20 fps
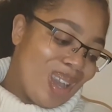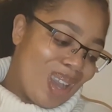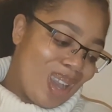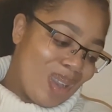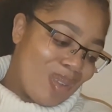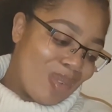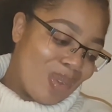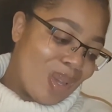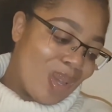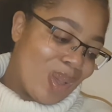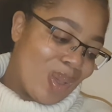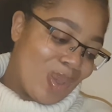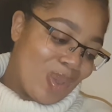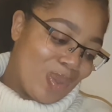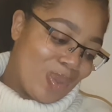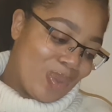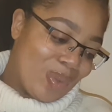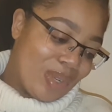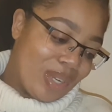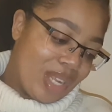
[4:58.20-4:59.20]
our
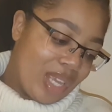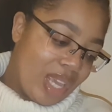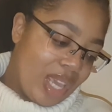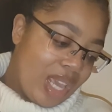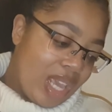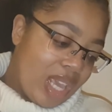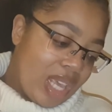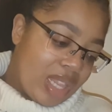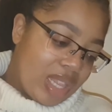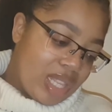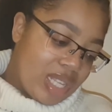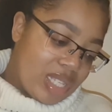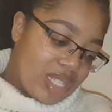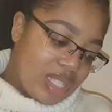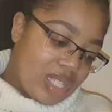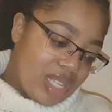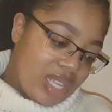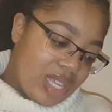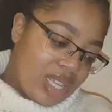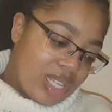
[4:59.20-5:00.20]
own.
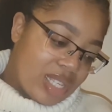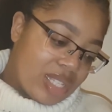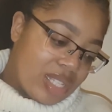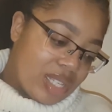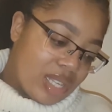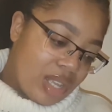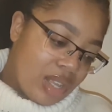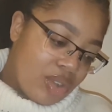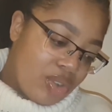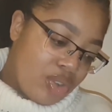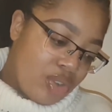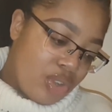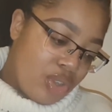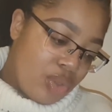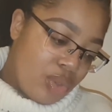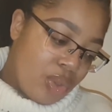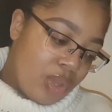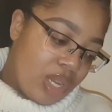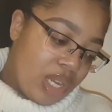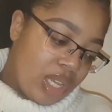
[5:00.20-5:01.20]
This year's
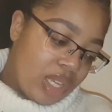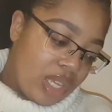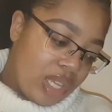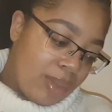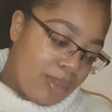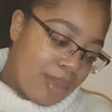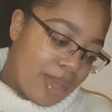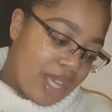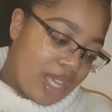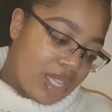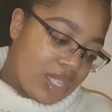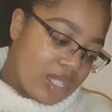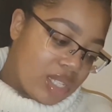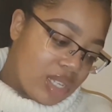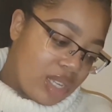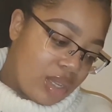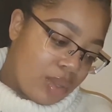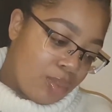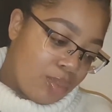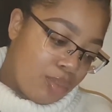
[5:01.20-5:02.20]
new lucky bags
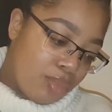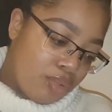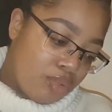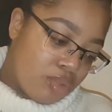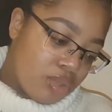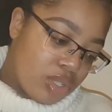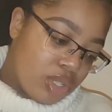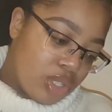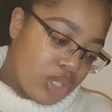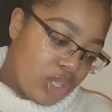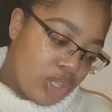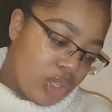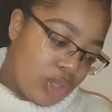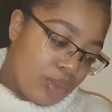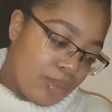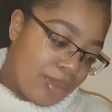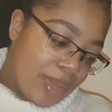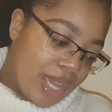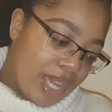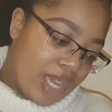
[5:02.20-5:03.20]
are brought to
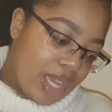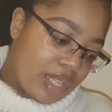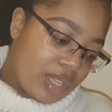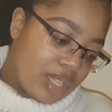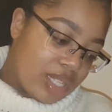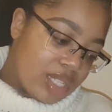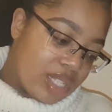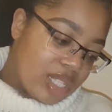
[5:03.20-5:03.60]
you by the